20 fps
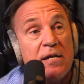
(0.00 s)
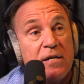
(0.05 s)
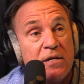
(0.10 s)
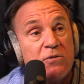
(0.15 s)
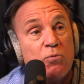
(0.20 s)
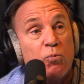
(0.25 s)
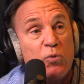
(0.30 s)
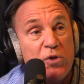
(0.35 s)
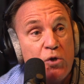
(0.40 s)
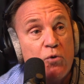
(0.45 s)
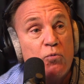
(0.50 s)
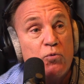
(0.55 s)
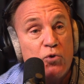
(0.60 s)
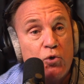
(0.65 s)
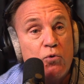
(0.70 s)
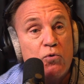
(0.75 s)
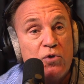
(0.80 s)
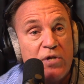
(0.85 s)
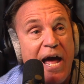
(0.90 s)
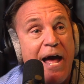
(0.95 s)
is when you
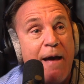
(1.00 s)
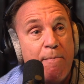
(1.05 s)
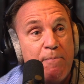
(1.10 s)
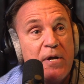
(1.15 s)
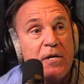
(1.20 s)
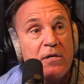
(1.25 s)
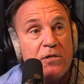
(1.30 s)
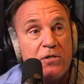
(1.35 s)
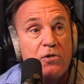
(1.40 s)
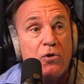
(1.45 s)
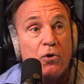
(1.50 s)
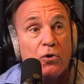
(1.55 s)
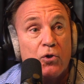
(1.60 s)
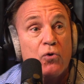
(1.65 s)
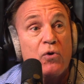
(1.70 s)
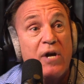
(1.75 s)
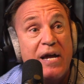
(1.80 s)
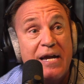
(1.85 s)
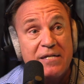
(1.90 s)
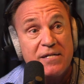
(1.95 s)
do tap into your
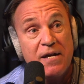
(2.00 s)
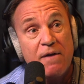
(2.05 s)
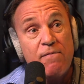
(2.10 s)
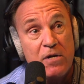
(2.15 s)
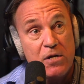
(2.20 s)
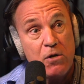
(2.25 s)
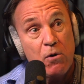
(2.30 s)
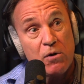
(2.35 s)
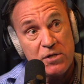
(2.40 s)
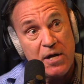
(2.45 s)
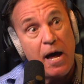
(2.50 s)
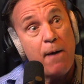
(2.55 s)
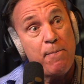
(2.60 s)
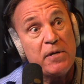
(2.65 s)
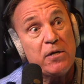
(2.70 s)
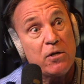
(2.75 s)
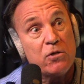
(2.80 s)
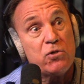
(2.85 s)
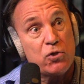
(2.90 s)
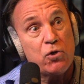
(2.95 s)
creativity or tapping
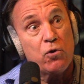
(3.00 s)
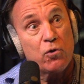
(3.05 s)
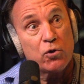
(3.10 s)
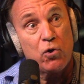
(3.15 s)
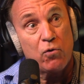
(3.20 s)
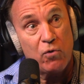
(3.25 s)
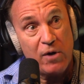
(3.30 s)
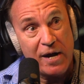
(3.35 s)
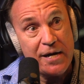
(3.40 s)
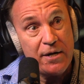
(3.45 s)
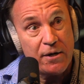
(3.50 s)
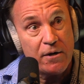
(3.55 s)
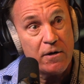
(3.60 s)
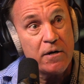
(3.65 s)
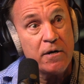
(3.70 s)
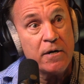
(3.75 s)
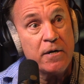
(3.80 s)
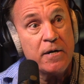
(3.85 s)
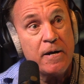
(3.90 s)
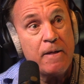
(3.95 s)
right. into your Creator.
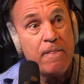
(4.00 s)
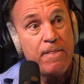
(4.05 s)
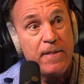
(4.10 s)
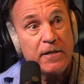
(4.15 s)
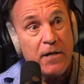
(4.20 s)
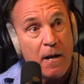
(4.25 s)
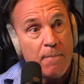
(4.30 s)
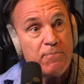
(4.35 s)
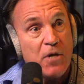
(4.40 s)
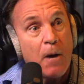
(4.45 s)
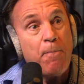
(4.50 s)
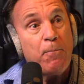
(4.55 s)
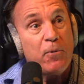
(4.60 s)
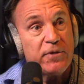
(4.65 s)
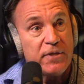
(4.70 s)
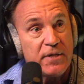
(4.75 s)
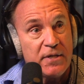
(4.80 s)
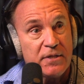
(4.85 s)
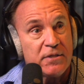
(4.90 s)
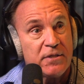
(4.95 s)
Right. That comes up
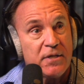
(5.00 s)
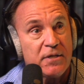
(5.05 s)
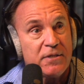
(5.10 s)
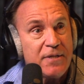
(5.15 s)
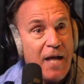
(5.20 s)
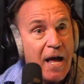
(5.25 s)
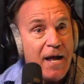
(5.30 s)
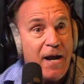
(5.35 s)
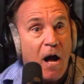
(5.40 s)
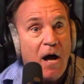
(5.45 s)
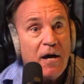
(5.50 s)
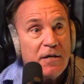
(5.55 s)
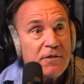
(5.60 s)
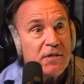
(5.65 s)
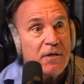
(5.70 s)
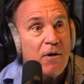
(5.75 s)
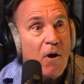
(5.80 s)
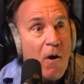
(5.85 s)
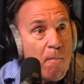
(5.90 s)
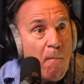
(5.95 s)
with this. Mm -hmm. It's mm-hmm. not us
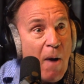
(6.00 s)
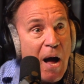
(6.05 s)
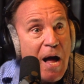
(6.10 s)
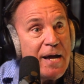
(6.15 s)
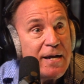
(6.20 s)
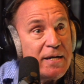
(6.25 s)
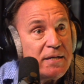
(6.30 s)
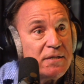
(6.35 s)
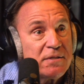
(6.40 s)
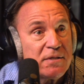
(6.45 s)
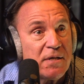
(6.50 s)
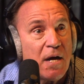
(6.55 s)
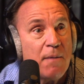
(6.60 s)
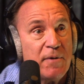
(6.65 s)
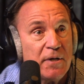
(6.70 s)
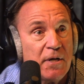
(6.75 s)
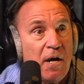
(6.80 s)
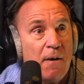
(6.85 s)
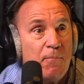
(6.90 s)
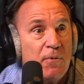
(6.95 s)
and our minds
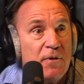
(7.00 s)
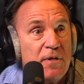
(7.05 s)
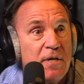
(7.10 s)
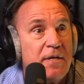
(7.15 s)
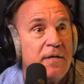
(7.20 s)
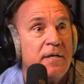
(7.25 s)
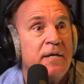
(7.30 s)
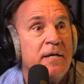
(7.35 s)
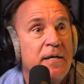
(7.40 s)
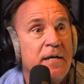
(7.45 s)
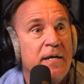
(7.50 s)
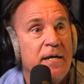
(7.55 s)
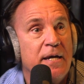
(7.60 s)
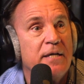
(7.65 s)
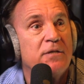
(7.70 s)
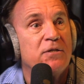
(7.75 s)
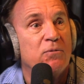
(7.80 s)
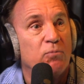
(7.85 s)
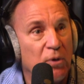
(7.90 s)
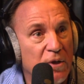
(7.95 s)
coming up with it. Right.
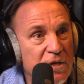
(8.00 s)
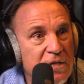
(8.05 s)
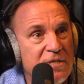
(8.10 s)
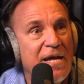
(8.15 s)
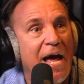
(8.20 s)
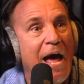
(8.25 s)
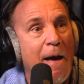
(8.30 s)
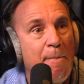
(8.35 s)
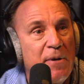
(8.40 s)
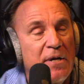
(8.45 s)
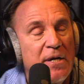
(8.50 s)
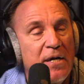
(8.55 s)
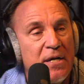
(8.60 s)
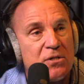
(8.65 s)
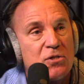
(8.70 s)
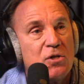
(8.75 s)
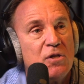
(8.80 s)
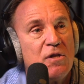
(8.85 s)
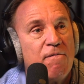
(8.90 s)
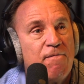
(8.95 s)
It's really tapping
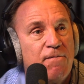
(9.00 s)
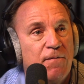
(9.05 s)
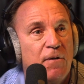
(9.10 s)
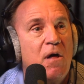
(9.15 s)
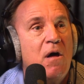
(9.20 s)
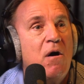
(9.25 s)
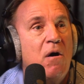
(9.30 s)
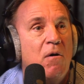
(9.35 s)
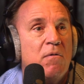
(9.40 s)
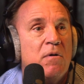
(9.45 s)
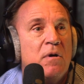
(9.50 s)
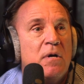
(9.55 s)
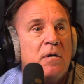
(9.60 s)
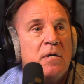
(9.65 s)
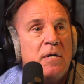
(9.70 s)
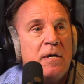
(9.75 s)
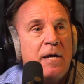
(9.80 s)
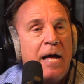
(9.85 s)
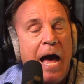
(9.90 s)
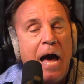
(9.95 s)
into the flow. Mm -hmm.
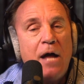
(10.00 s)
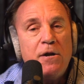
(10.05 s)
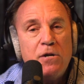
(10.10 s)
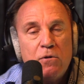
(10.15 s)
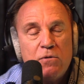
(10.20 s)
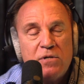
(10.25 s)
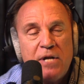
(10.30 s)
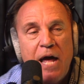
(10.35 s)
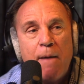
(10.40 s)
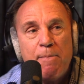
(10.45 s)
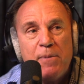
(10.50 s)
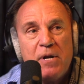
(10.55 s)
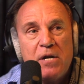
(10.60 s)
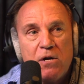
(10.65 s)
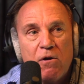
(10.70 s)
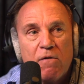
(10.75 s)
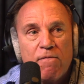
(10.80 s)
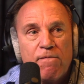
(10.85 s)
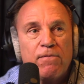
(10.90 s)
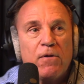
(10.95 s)
Mm-hmm. How do you tap into
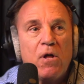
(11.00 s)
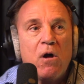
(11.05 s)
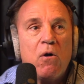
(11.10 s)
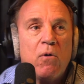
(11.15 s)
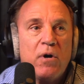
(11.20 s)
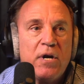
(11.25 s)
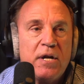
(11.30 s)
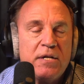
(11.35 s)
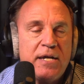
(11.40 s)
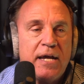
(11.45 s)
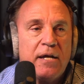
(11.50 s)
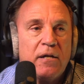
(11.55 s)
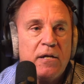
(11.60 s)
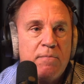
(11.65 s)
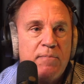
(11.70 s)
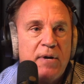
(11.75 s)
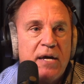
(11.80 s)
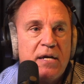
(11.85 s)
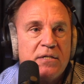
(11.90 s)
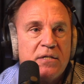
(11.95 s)
your flow on a daily
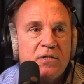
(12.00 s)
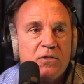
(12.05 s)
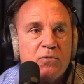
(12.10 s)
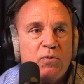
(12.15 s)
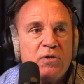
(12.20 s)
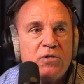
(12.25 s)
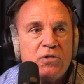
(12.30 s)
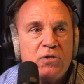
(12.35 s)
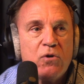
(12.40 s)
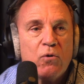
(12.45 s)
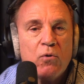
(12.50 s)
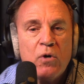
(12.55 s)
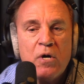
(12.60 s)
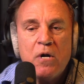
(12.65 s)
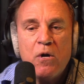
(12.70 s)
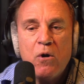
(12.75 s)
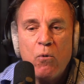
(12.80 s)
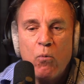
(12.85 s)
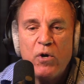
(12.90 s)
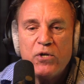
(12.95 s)
basis? What's your
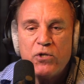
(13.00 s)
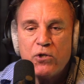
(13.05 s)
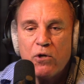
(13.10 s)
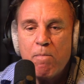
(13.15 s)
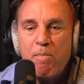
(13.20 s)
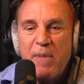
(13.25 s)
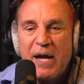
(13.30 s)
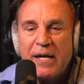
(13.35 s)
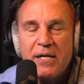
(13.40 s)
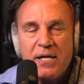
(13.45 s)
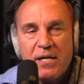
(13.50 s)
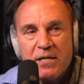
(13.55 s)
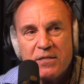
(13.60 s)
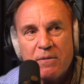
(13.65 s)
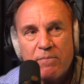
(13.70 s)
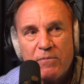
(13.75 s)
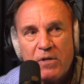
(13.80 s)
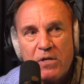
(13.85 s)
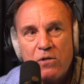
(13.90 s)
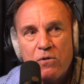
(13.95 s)
what's your
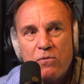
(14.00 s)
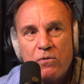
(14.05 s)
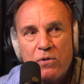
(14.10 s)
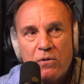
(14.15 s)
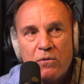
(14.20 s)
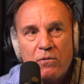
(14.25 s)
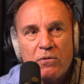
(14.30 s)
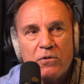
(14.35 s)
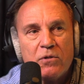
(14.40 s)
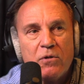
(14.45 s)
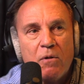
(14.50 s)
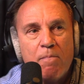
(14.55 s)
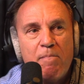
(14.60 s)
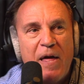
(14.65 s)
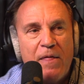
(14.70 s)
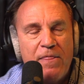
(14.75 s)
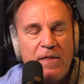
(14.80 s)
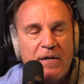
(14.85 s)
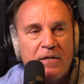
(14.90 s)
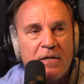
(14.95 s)
mechanism that you use? Your
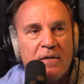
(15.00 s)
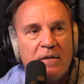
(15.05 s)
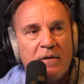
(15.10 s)
method?